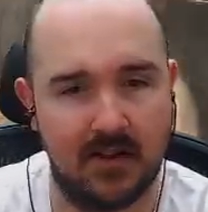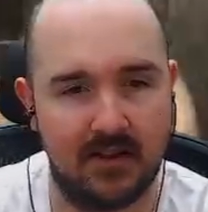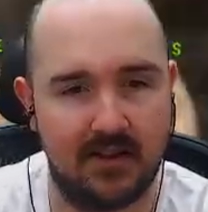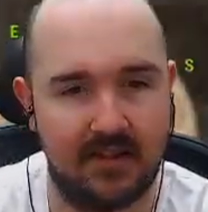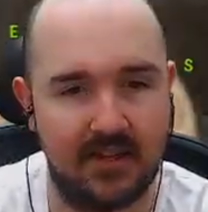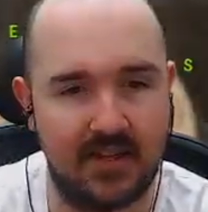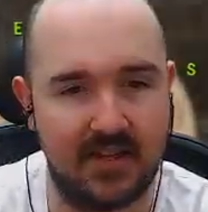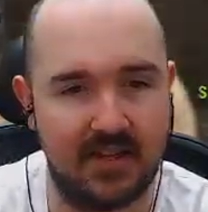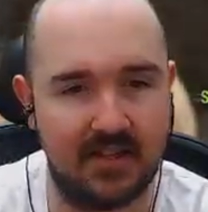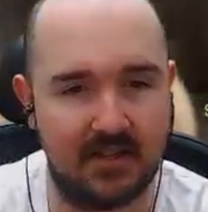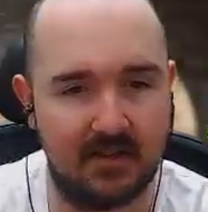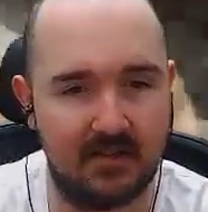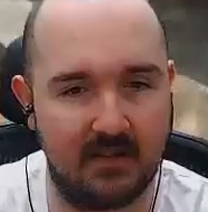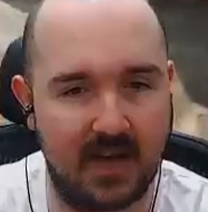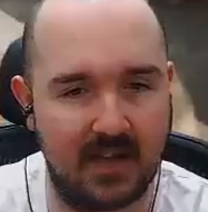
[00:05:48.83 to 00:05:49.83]
these
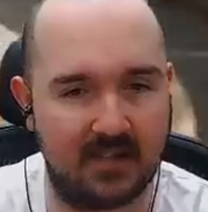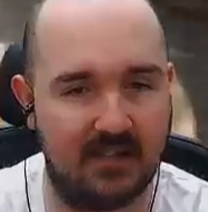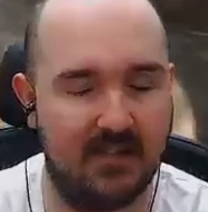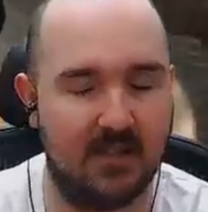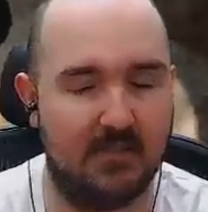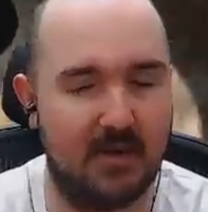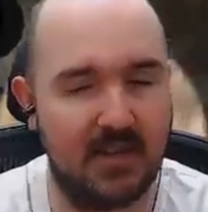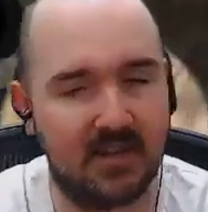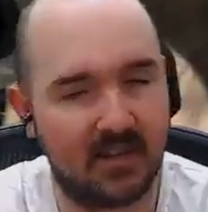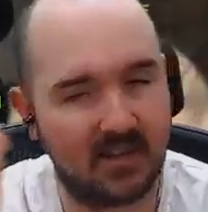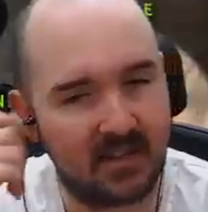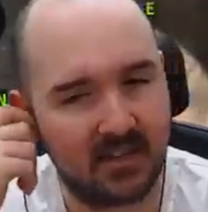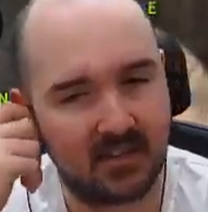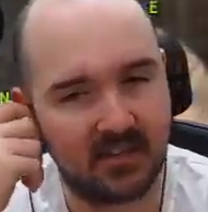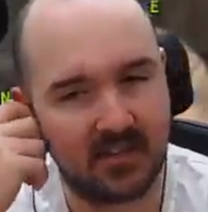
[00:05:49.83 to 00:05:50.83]
old assets, man,
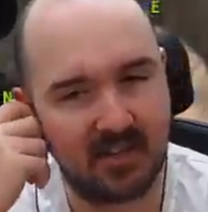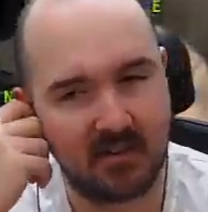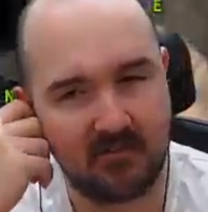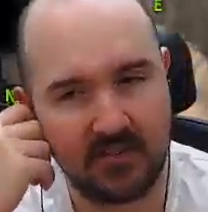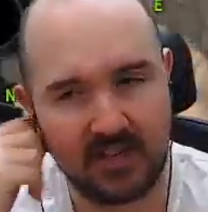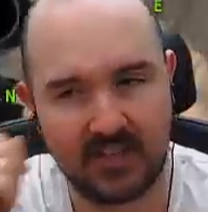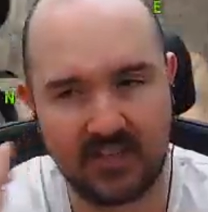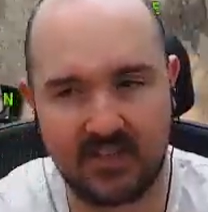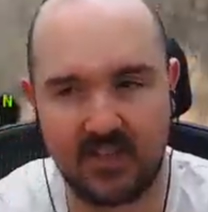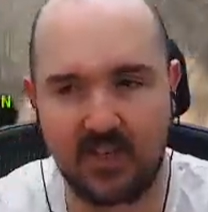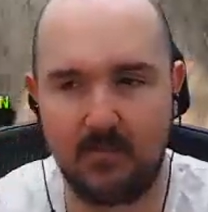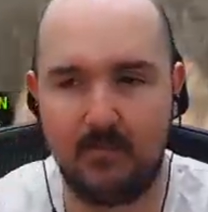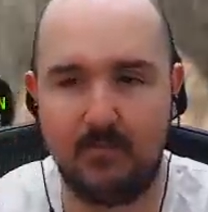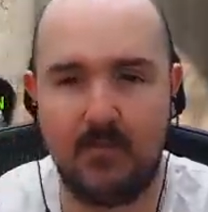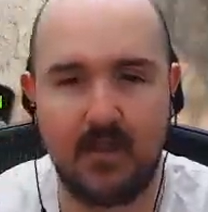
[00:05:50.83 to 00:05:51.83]
because you don't really see them.